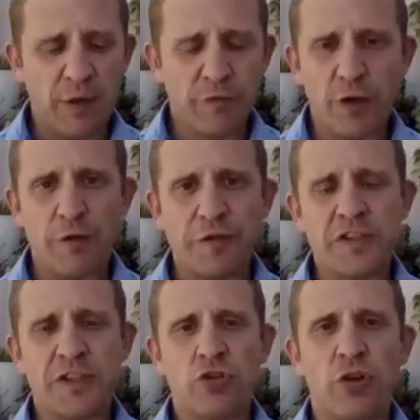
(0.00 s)
if the
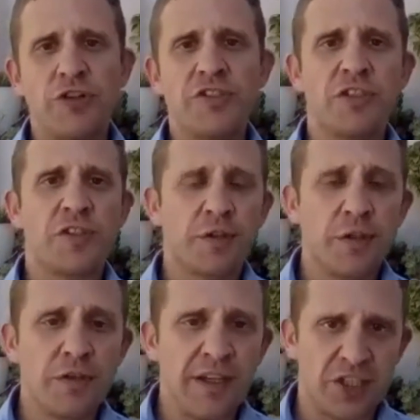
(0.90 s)
officer transits
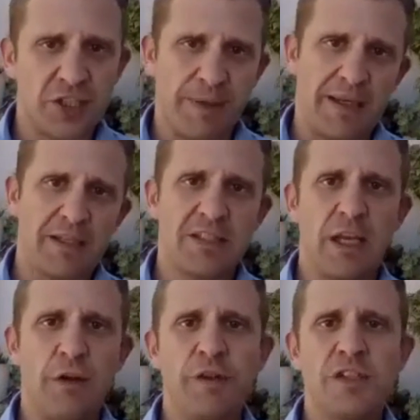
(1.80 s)
through that space,
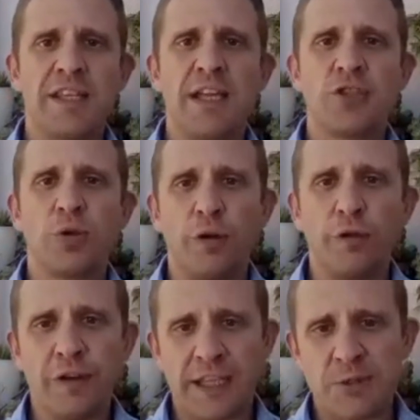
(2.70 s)
if he stands
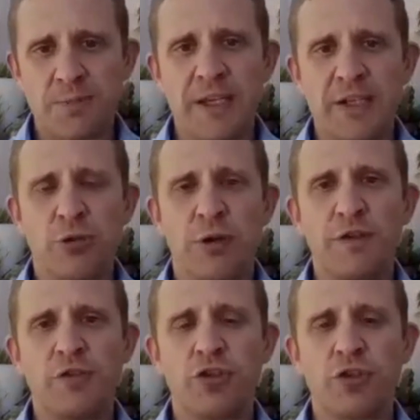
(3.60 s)
off in that space, or
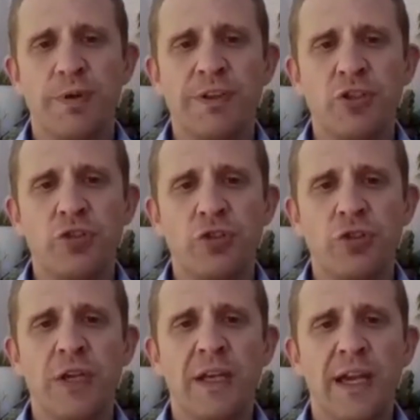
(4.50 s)
if he's responding
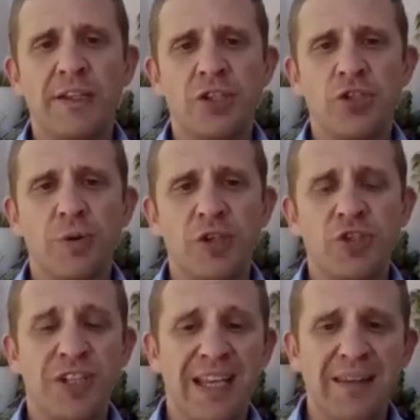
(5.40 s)
to a
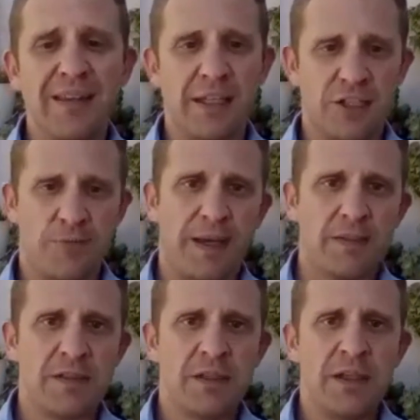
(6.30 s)
situation in that
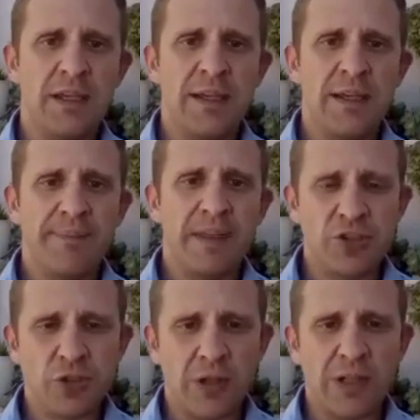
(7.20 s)
space,
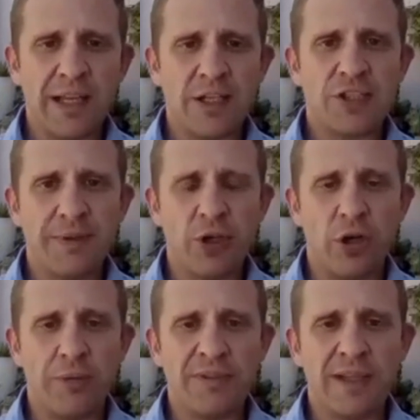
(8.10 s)
he's not allowed to be
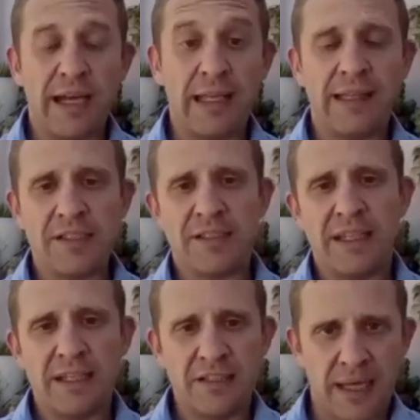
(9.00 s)
armed unless
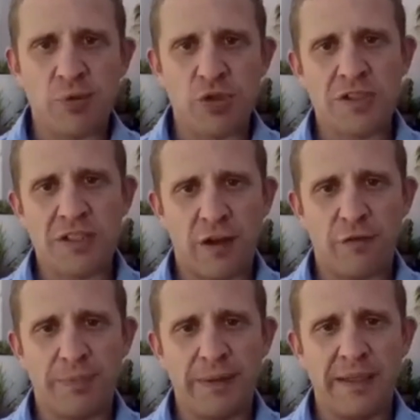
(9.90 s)
the exemptions
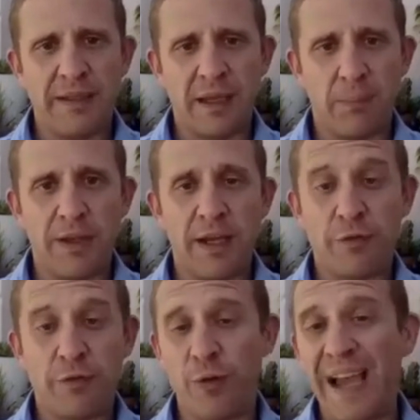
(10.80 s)
have been
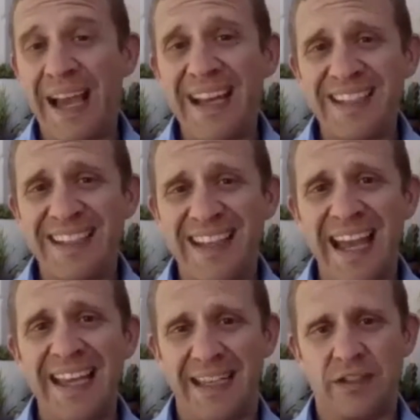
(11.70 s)
applied for and
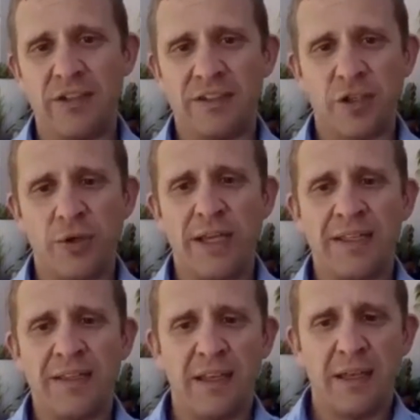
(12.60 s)
gained. So
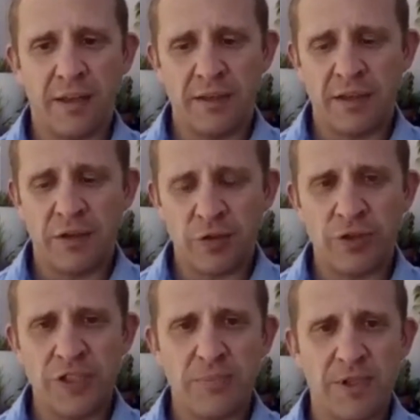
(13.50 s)
the
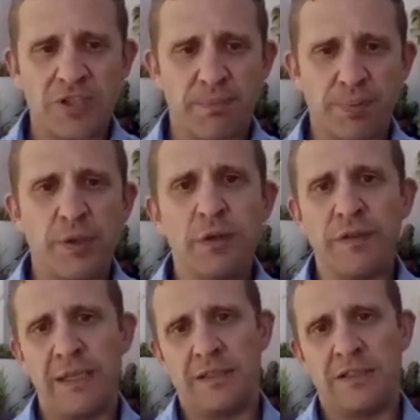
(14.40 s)
authority must
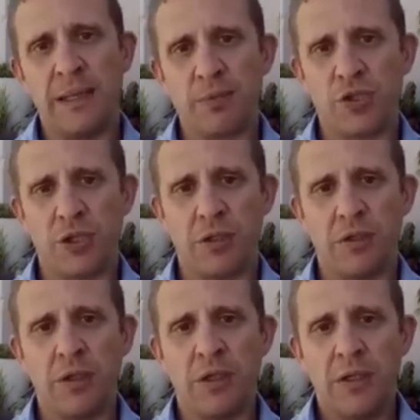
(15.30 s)
approve the exemption.
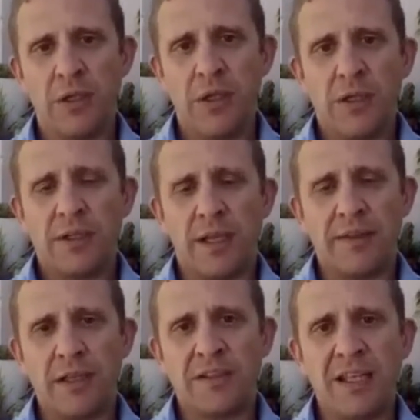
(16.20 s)
Now,
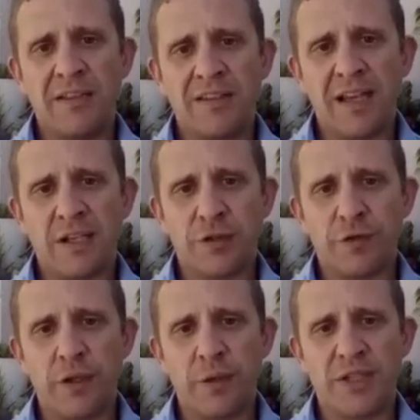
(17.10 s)
there are 10,000
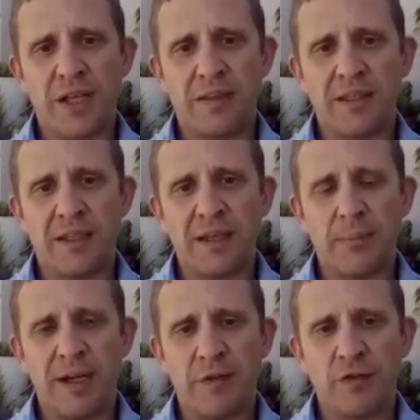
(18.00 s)
firms out there
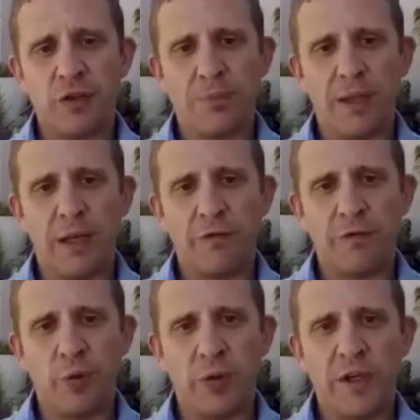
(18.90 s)
that might have to apply
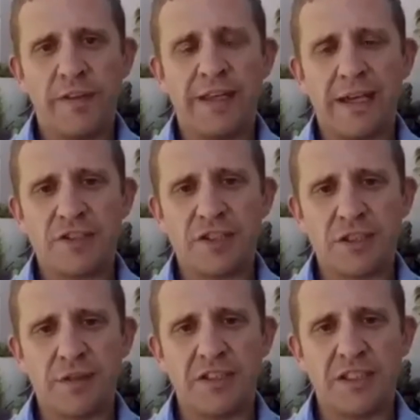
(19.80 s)
for
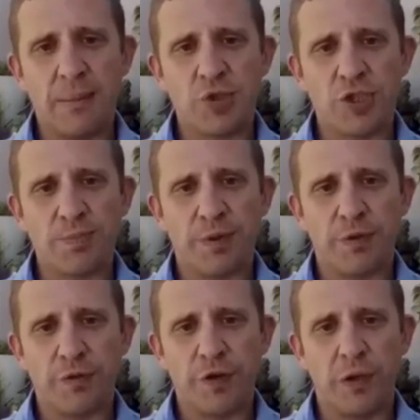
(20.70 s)
thousands of exemptions per
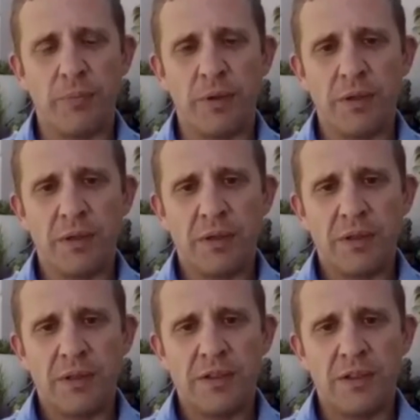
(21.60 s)
firm.
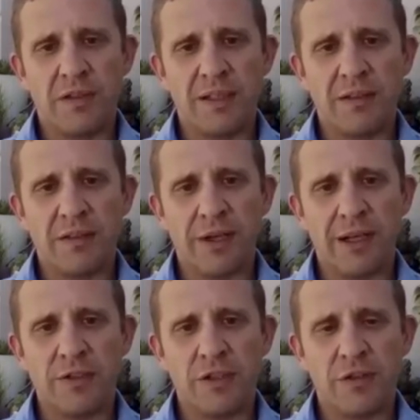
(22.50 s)
Do you think the
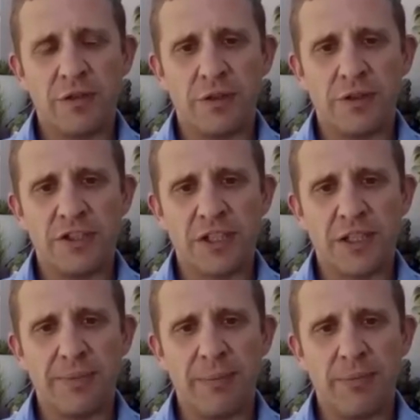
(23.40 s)
regulatory authority is
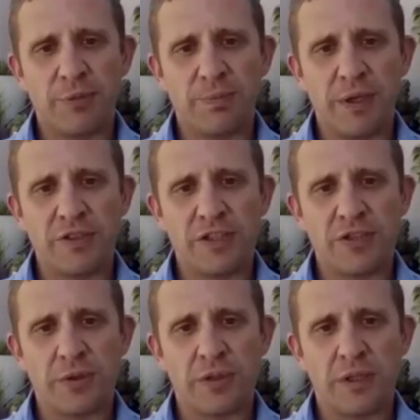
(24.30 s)
going to be able to
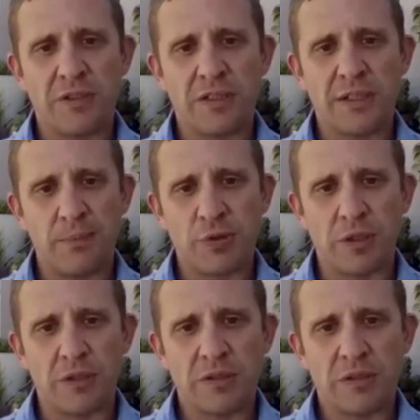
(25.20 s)
process all those
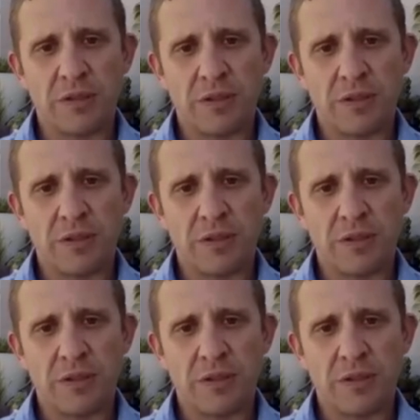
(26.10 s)
exemptions?